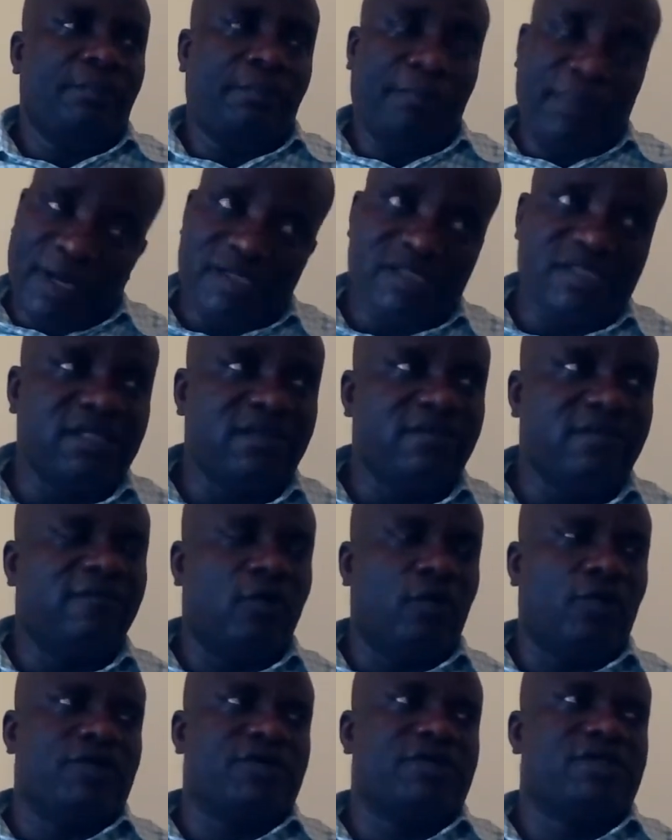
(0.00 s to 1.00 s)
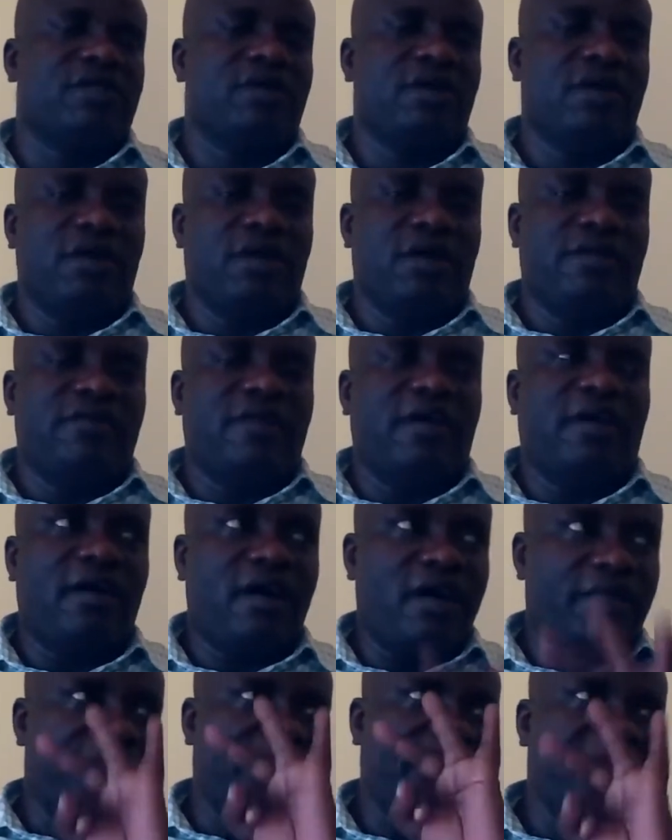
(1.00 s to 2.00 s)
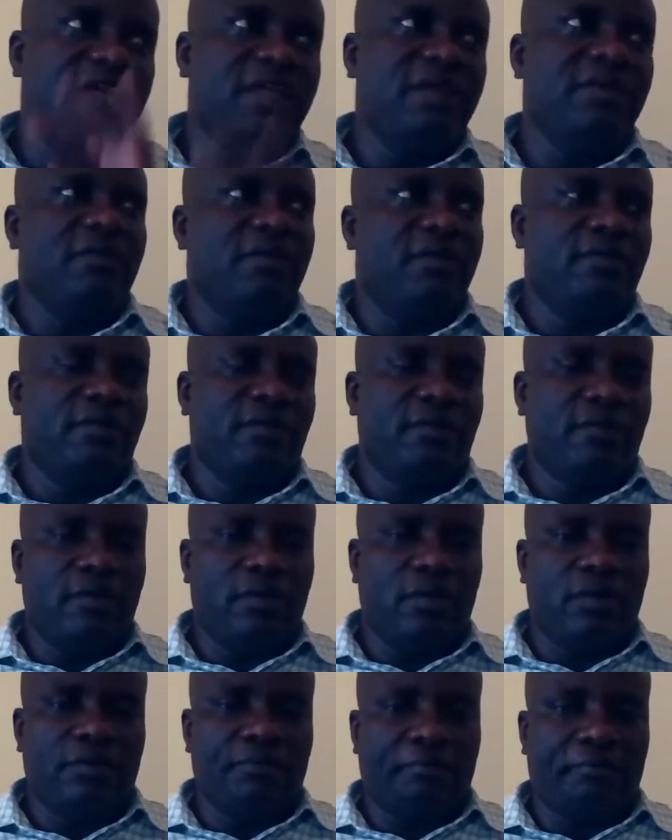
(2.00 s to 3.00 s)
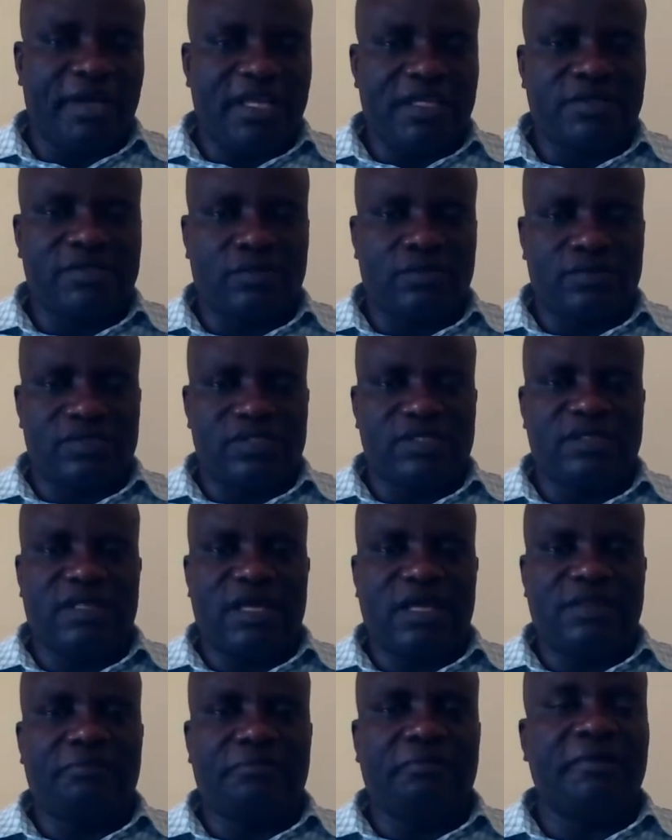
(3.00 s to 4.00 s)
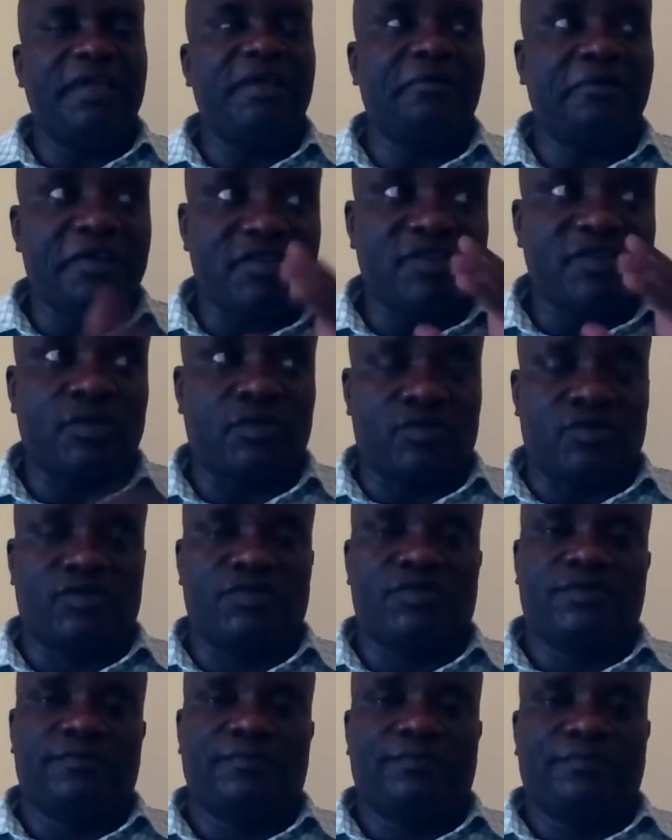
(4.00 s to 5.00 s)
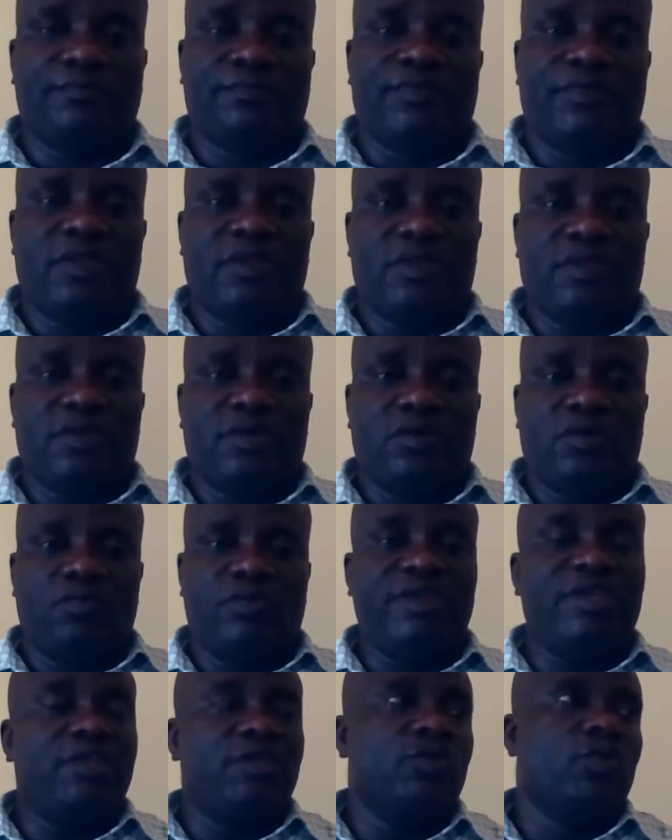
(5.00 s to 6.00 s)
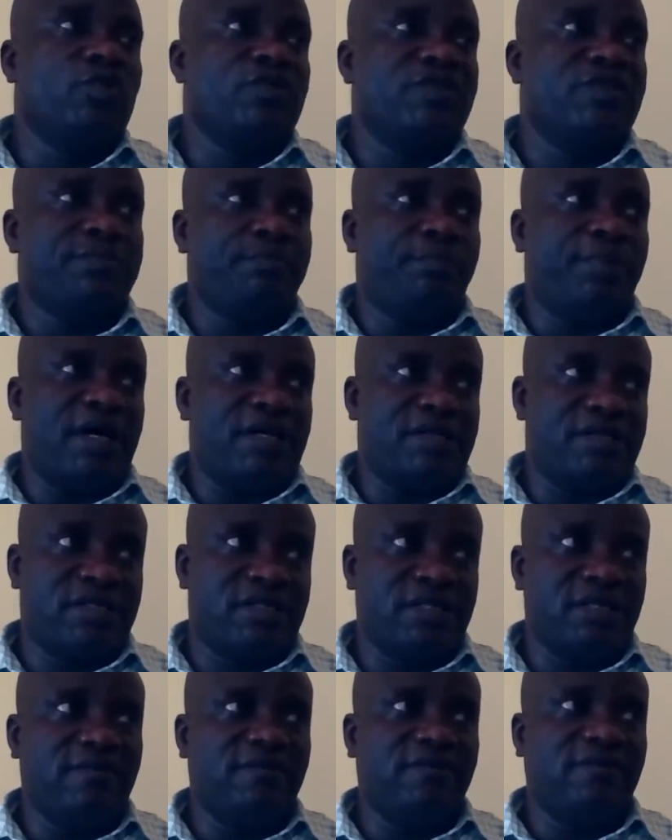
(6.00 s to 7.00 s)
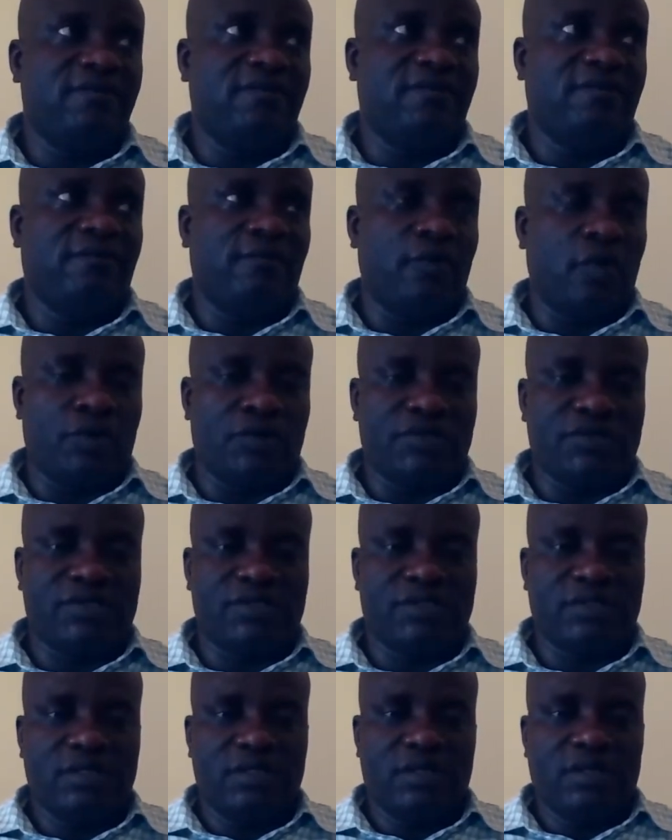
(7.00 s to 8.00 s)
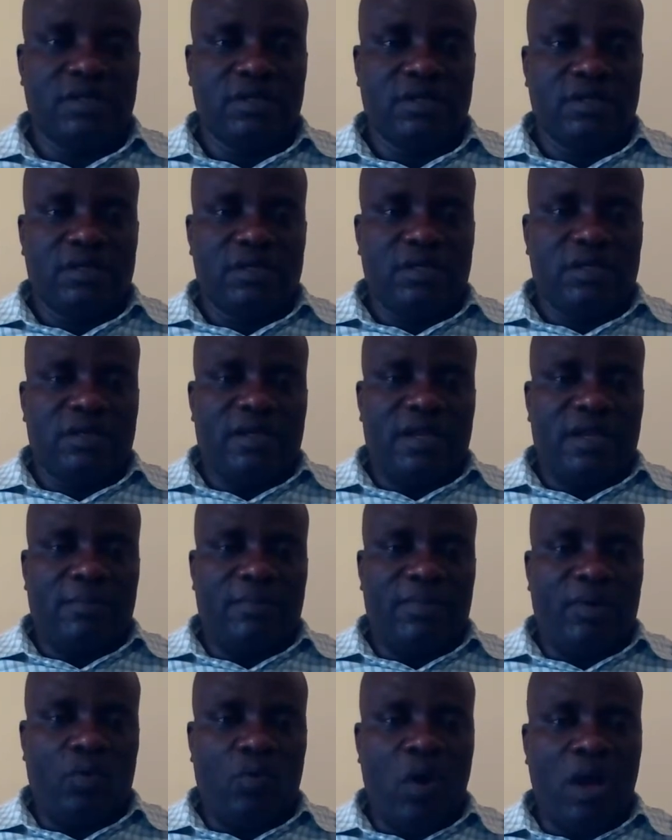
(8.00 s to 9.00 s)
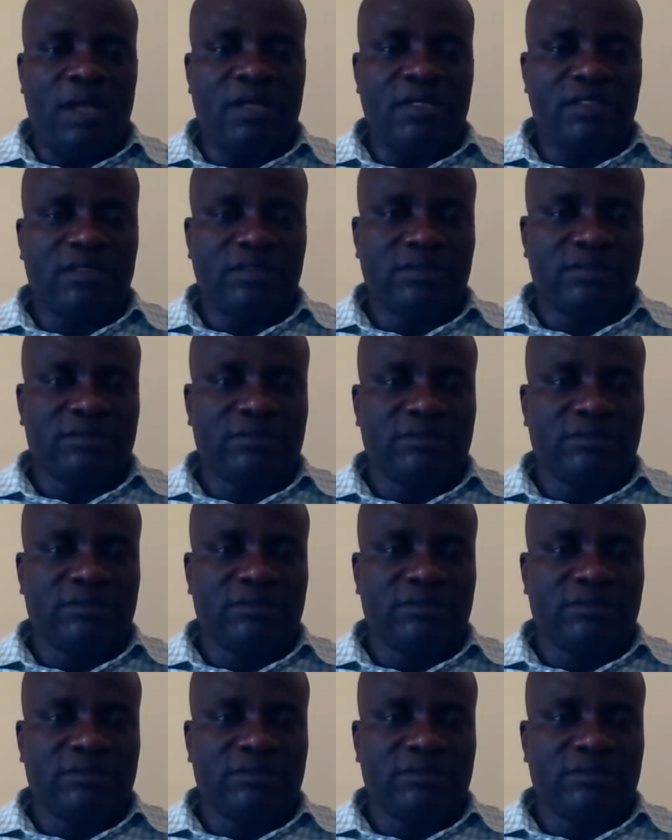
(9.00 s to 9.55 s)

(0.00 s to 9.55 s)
passive voice? There are three reasons. There are three reasons we use passive voice. Number one,